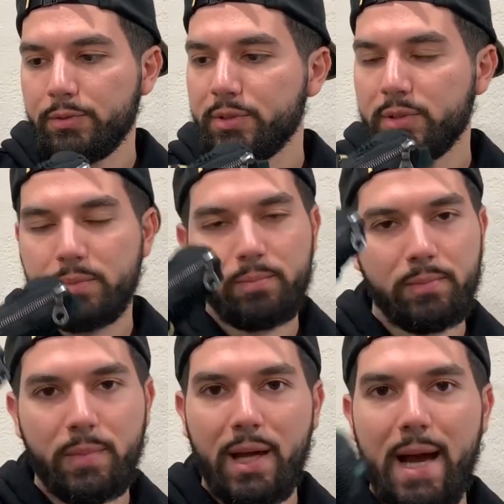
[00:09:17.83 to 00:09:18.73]
just
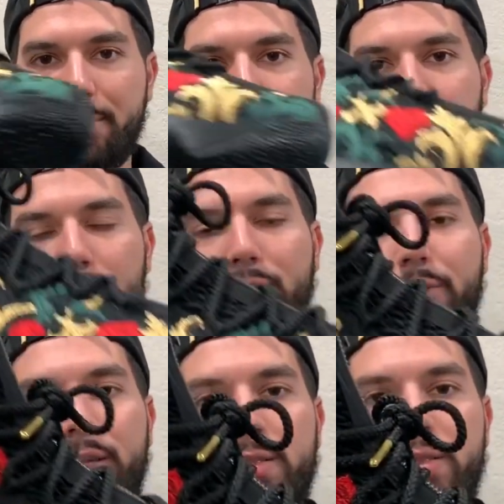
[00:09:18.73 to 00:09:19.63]
absolutely
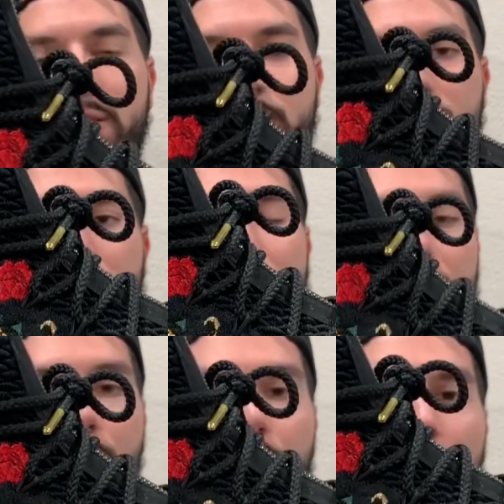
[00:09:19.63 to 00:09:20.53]
great sneaker.
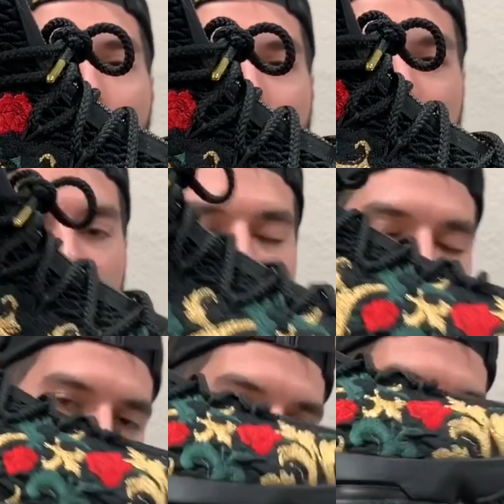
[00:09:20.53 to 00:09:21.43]
Can't go wrong with it.
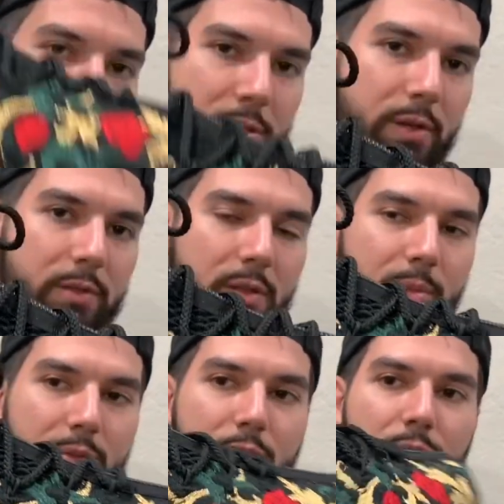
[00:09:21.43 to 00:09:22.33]
Definitely deserves
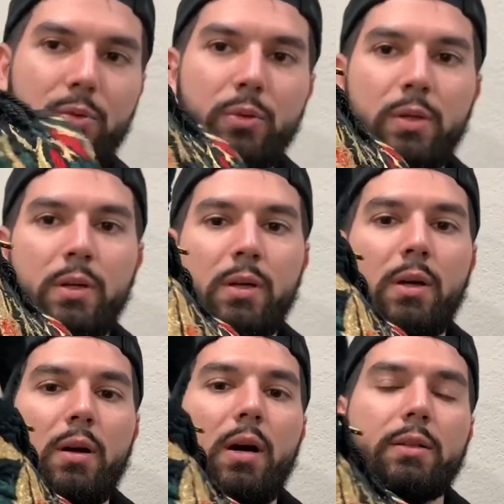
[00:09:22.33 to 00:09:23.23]
number 2
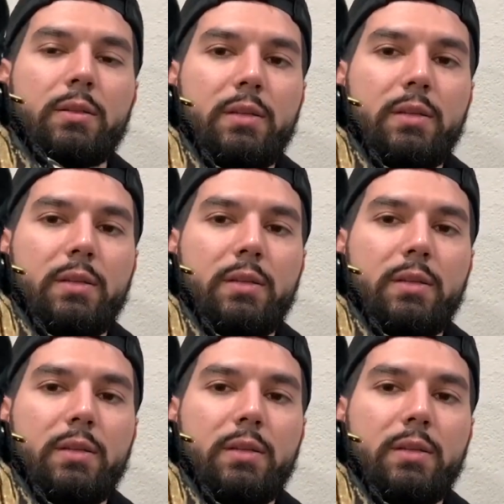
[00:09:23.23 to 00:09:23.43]
on the